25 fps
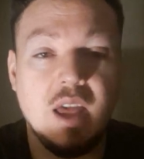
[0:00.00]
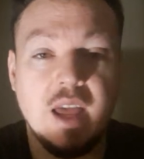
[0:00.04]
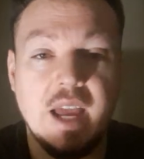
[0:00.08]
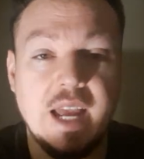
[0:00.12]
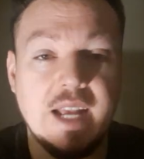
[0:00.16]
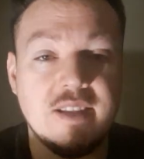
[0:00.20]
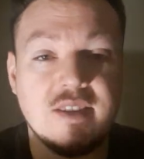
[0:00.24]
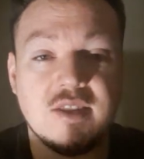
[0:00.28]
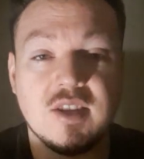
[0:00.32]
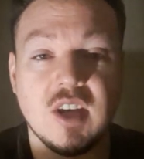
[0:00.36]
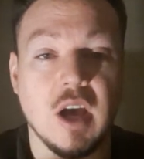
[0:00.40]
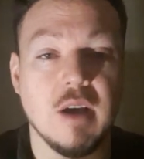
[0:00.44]

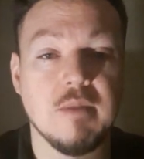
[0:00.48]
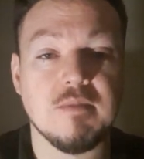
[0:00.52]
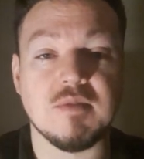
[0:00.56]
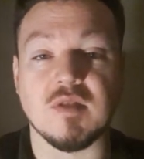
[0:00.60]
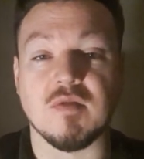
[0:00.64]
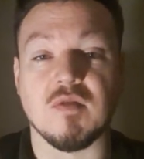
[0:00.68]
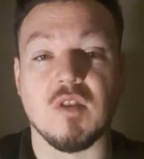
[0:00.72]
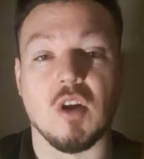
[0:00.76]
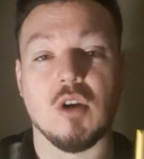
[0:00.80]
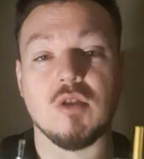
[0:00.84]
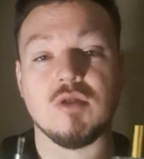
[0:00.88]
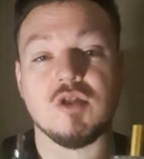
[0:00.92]
in terms
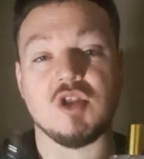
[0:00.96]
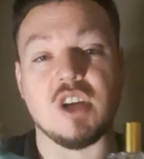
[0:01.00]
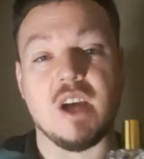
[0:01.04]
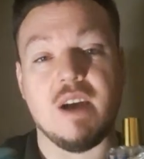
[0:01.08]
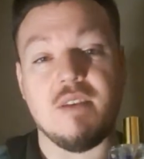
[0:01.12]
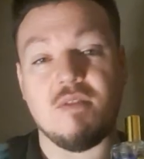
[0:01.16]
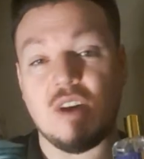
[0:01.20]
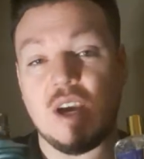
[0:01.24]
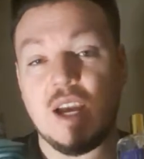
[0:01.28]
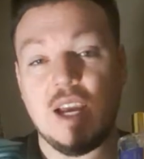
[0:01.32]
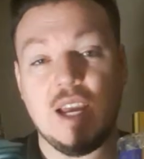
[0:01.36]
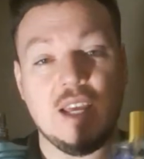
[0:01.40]
of
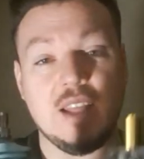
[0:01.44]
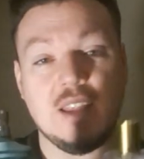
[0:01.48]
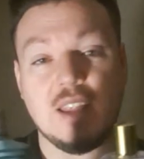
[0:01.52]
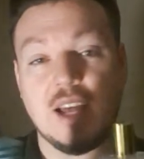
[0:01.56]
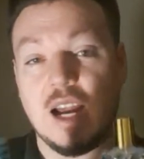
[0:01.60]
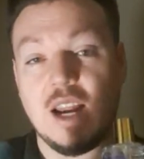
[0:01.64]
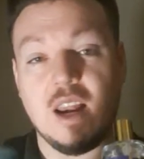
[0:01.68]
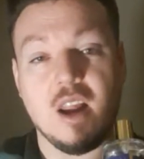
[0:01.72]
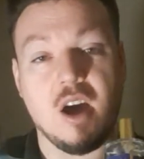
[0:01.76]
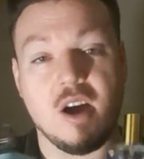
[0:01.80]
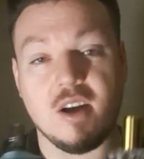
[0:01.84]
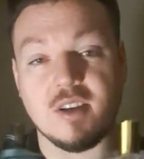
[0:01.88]
longevity,
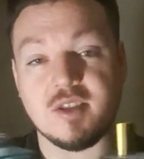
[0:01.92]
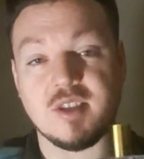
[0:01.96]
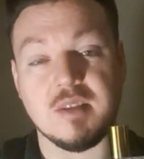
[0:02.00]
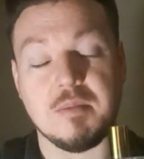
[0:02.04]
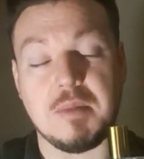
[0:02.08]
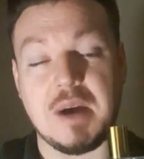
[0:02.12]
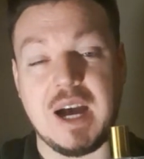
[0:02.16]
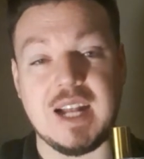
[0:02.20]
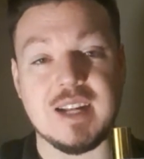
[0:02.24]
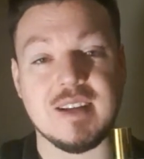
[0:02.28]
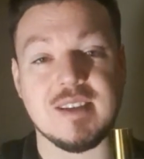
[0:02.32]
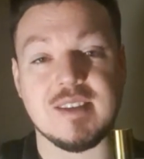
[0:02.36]
they last
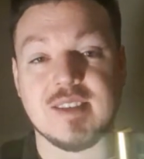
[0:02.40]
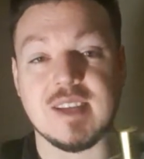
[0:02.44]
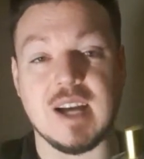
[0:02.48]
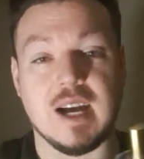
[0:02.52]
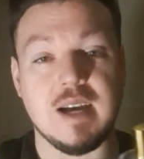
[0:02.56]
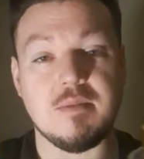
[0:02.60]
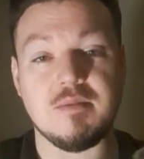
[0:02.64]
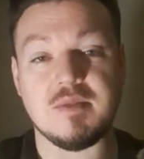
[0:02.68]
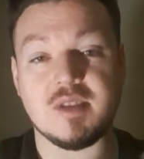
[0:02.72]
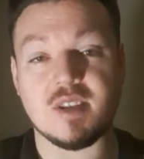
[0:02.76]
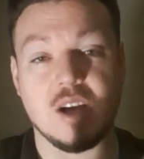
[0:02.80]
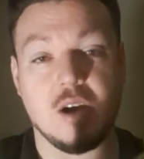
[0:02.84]
about the
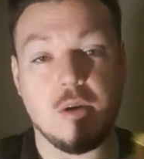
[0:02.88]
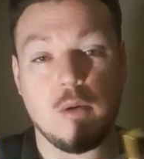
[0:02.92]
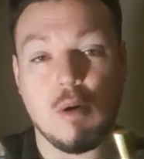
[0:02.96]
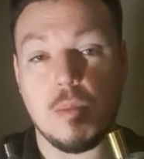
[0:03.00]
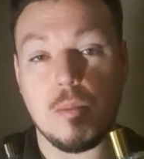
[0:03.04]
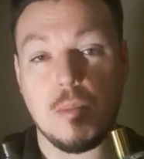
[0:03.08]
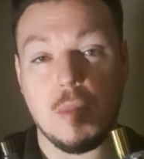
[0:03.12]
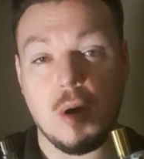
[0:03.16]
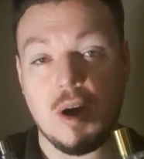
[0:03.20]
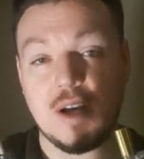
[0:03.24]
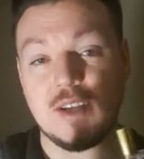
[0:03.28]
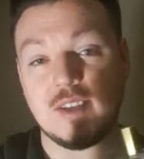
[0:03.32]
same. So
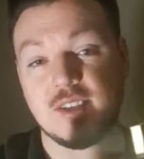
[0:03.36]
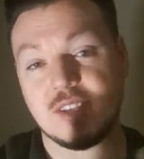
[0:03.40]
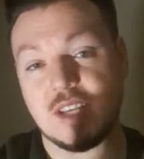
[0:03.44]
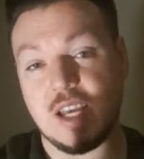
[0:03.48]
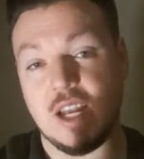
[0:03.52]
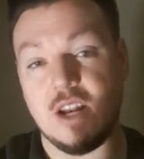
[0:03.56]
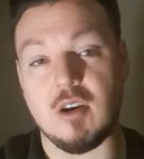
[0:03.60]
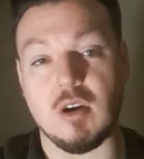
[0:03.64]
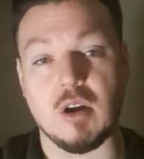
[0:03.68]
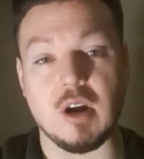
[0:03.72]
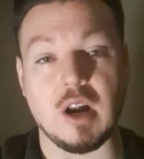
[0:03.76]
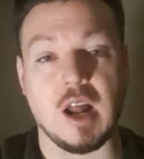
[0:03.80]
on my
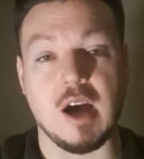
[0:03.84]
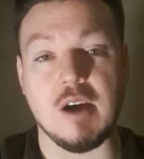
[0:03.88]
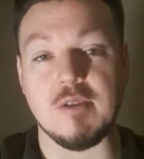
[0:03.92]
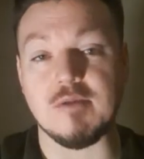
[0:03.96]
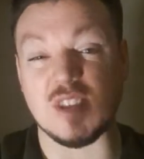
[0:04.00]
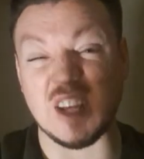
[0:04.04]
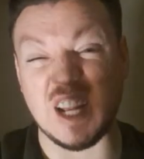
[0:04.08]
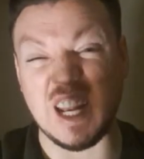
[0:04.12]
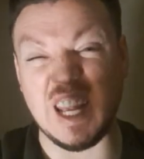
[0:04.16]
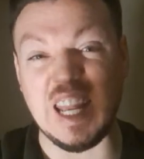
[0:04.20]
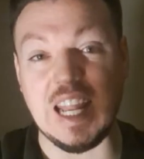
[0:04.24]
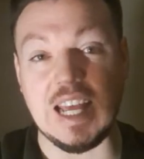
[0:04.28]
skin and
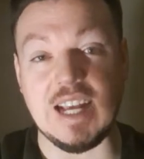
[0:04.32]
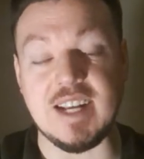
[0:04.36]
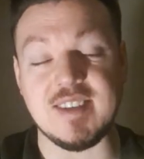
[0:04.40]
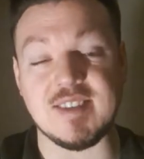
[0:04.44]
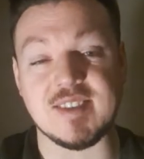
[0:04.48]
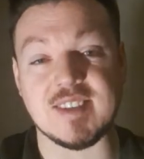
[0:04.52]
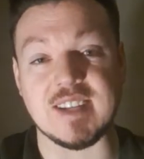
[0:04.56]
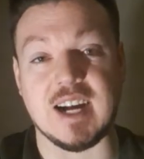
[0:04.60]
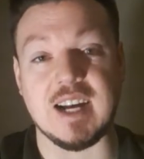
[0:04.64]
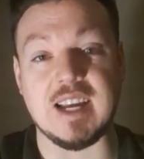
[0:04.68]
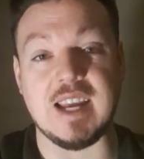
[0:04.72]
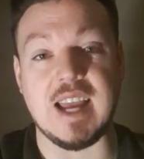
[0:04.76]
clothes, at
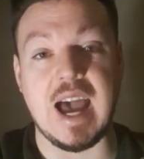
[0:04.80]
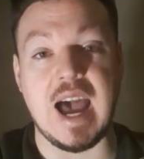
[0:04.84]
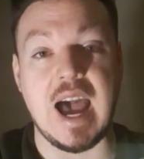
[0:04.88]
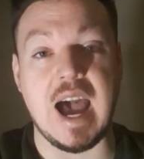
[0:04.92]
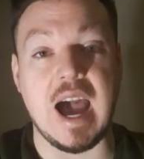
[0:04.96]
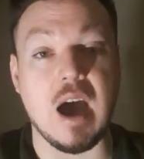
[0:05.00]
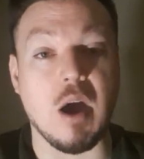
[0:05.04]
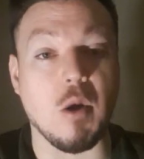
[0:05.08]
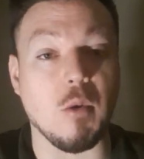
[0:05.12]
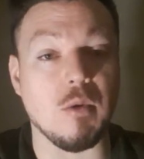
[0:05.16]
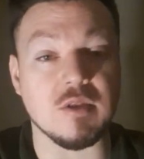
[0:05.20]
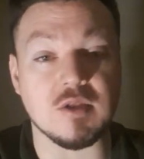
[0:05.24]
least 8
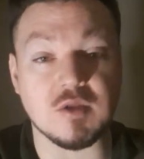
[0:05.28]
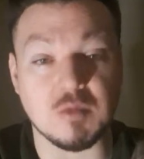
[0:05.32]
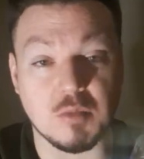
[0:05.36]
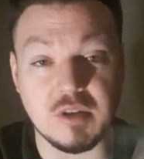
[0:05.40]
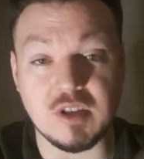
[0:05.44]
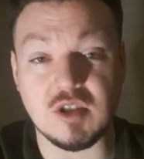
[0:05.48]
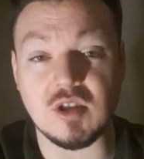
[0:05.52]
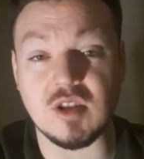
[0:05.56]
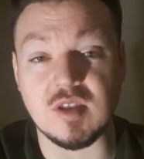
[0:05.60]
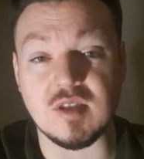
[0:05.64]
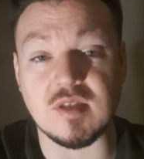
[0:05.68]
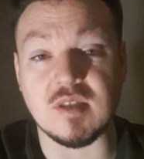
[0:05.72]
hours,
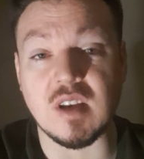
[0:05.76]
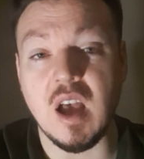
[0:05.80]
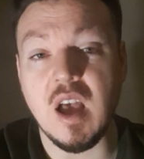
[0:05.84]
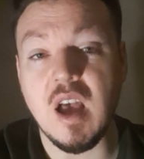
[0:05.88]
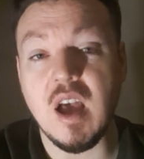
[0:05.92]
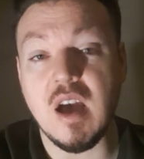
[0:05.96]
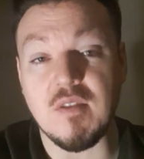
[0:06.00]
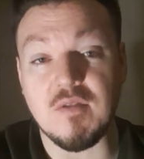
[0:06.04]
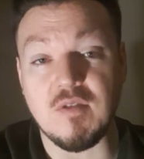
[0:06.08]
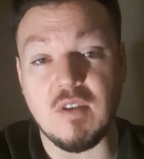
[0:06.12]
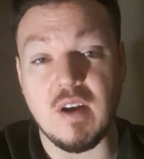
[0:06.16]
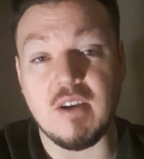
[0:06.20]
which is
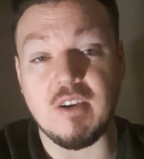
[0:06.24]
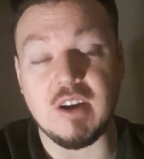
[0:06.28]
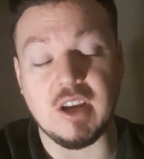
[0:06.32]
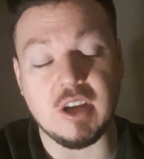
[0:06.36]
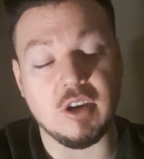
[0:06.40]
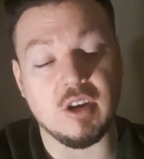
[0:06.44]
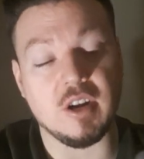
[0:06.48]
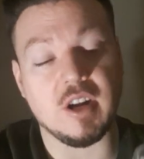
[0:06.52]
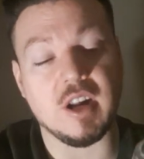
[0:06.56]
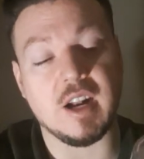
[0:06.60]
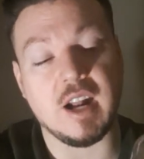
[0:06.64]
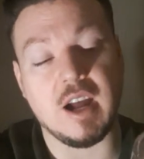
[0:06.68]
very
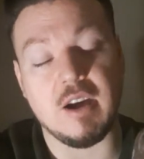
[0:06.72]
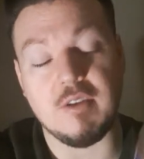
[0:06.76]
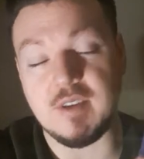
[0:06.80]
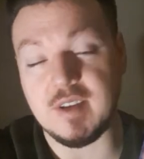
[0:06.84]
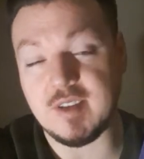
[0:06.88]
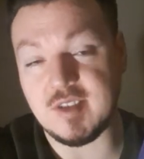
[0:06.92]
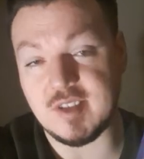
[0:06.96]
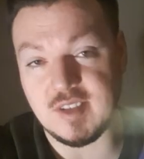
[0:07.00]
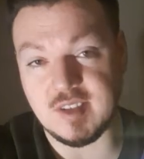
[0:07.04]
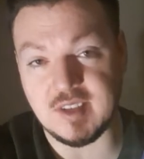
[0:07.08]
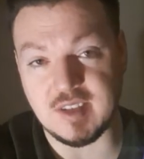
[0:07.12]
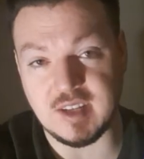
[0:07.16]
good. I know
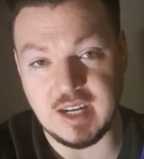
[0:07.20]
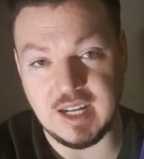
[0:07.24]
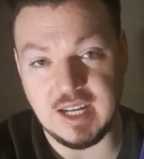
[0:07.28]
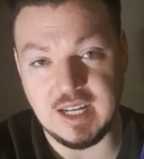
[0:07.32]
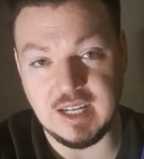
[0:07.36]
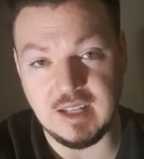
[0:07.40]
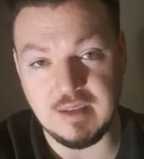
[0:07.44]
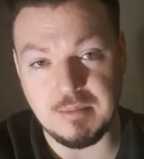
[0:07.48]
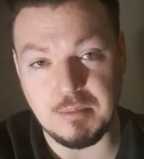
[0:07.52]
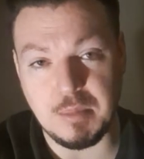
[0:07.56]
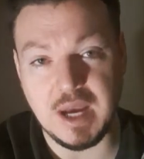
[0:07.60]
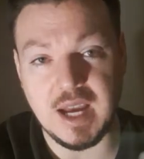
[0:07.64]
this is an
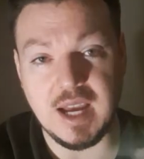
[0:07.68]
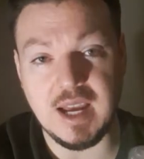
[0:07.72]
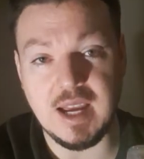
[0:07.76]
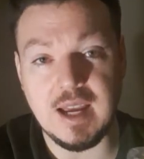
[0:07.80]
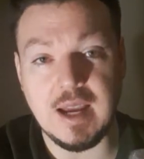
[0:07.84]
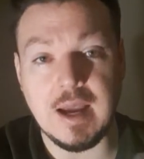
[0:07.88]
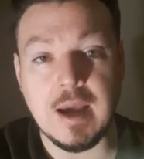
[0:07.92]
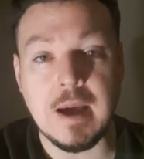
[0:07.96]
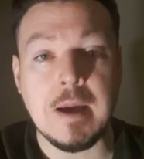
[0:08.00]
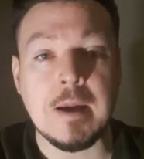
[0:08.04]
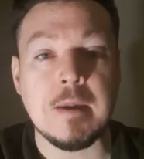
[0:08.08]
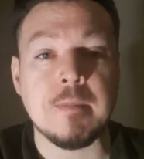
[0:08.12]

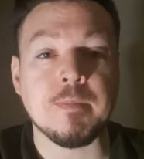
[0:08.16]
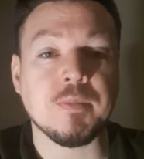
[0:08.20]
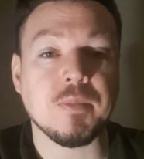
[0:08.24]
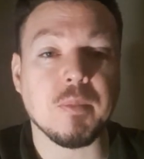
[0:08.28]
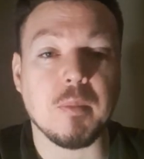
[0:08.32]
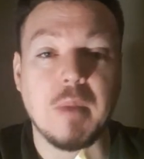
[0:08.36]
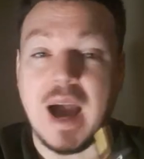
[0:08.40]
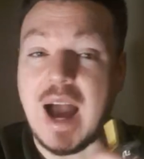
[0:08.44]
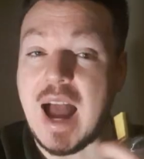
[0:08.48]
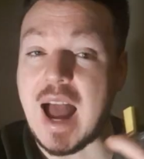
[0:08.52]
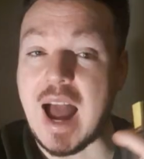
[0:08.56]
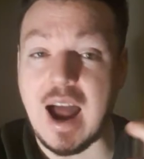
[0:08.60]
EDP,
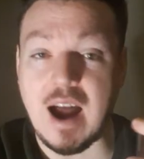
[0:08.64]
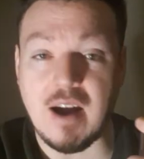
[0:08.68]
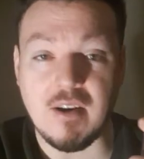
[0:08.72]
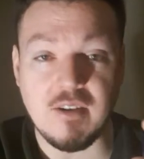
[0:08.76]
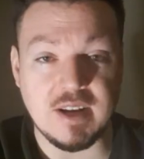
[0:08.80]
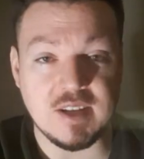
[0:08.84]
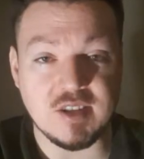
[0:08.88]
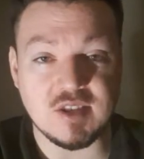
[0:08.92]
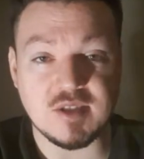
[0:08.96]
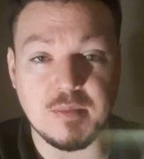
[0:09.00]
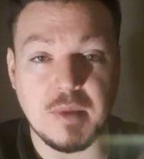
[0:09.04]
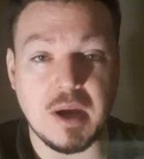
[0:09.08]
but how
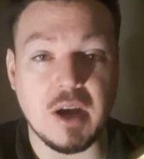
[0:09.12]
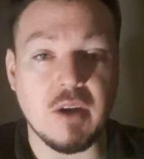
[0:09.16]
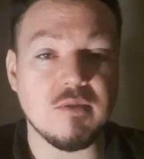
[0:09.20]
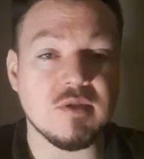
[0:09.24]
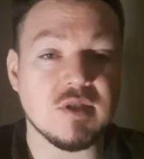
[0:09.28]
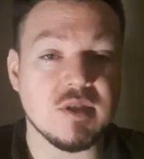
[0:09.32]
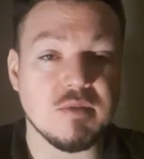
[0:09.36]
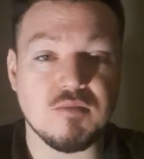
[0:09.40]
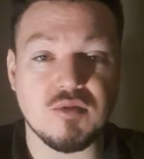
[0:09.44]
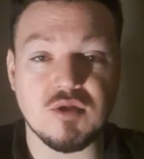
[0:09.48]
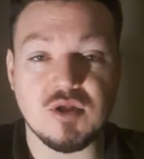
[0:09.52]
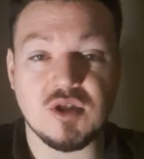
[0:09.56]
it
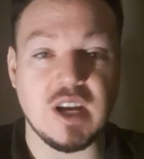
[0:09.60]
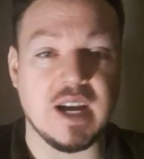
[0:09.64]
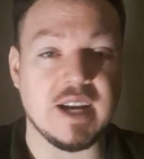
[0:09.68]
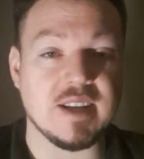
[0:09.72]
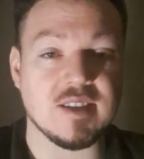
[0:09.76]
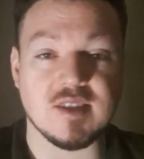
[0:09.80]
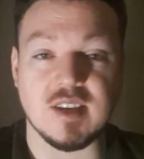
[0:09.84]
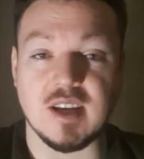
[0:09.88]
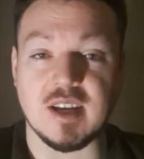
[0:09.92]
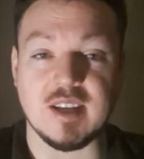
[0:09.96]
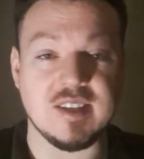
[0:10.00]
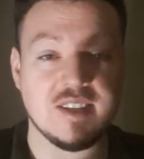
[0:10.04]
smells, it
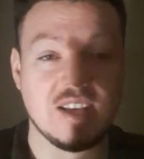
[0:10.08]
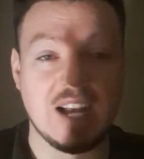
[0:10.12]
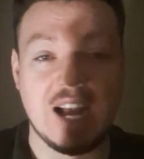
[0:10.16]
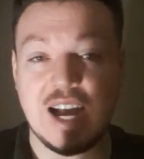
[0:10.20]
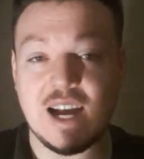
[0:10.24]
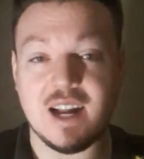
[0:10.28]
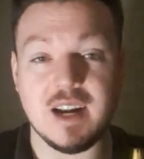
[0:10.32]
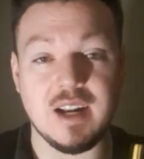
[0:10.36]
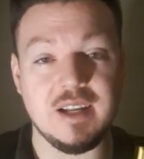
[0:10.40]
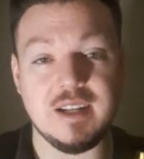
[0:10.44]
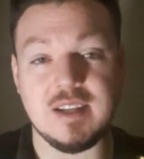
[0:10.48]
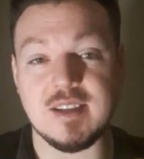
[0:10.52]
projects
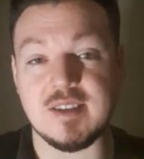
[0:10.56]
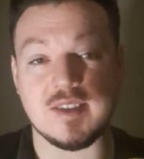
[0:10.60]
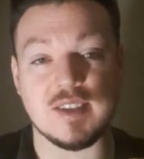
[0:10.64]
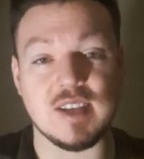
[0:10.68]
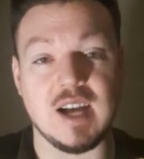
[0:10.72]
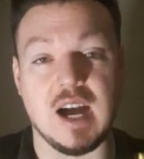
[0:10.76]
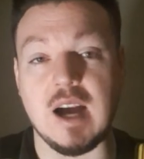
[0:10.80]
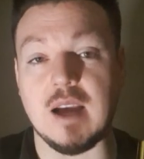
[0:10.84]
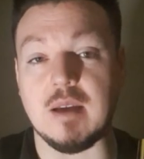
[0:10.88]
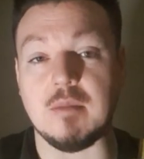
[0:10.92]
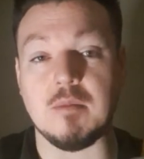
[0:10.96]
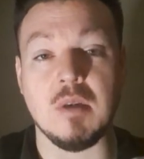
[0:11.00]
exactly the
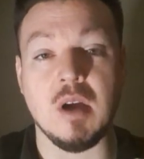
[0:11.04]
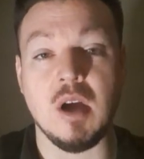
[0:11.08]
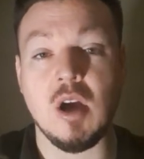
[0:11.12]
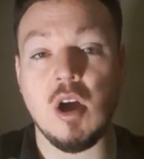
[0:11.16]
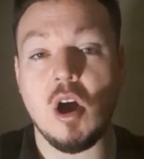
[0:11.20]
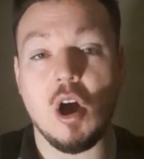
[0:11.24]
same.